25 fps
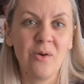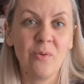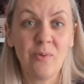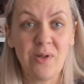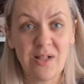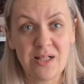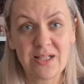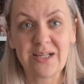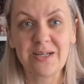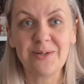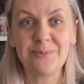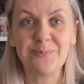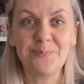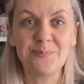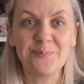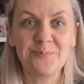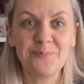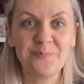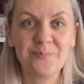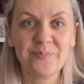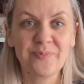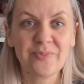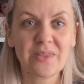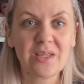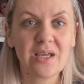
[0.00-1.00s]
Welcome!
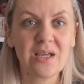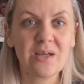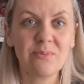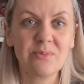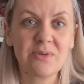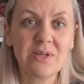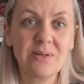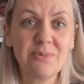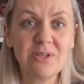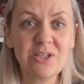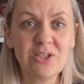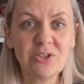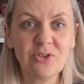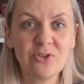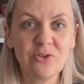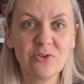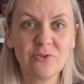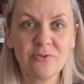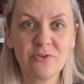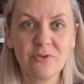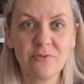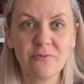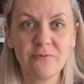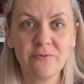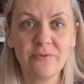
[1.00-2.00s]
I'm coming to you
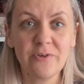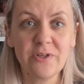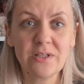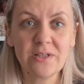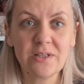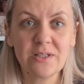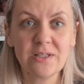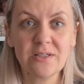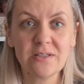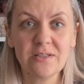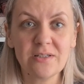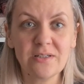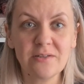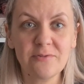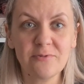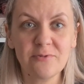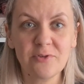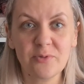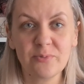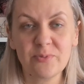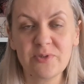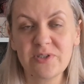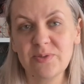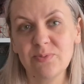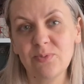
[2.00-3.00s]
from Finland,
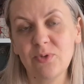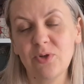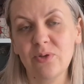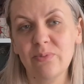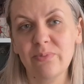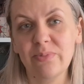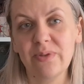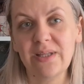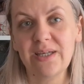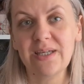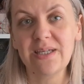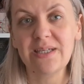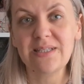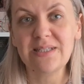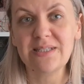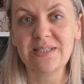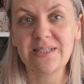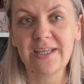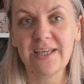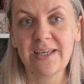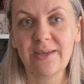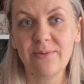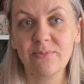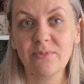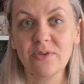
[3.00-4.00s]
from a small place
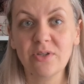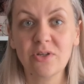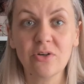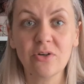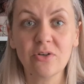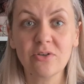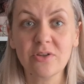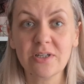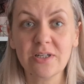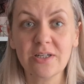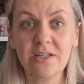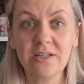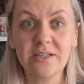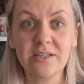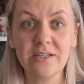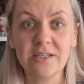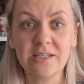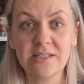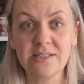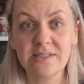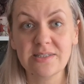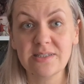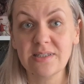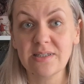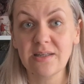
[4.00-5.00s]
named Kotka
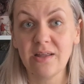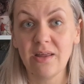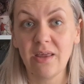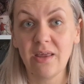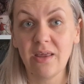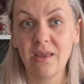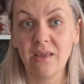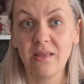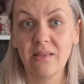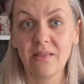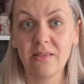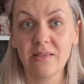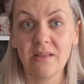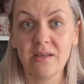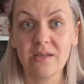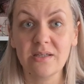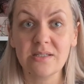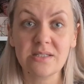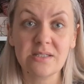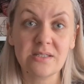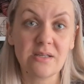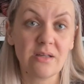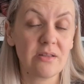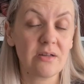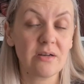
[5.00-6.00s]
in the
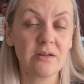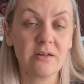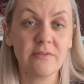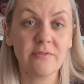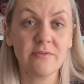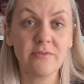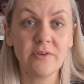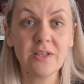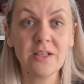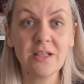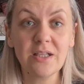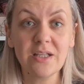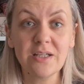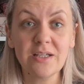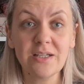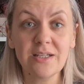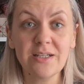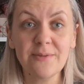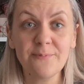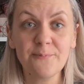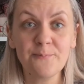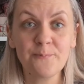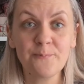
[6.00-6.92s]
southern Finland.